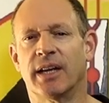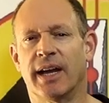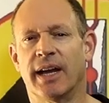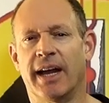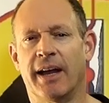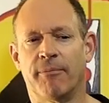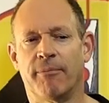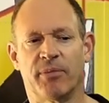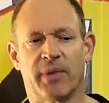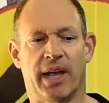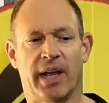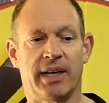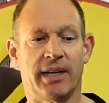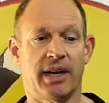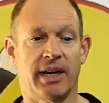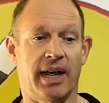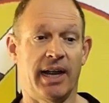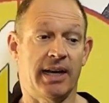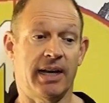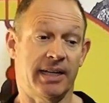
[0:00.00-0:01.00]
Um,
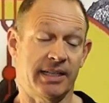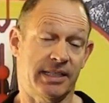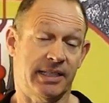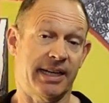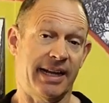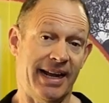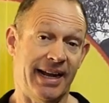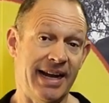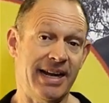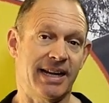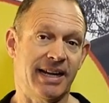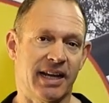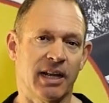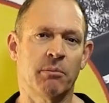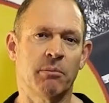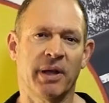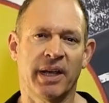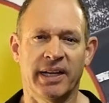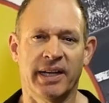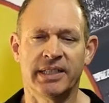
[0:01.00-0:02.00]
and, and listen, heat
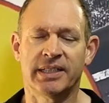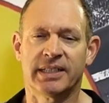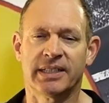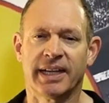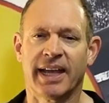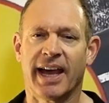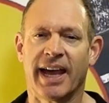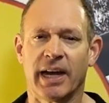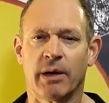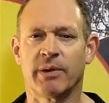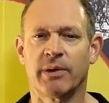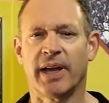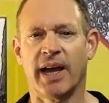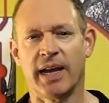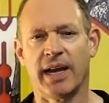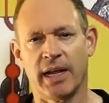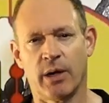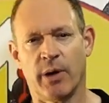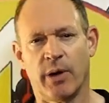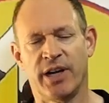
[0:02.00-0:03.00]
can be an instigator without
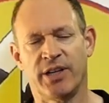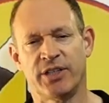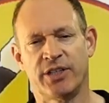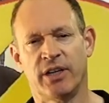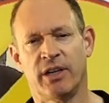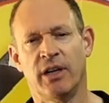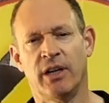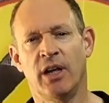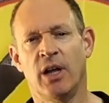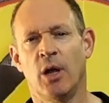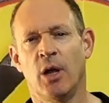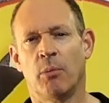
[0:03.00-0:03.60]
any question,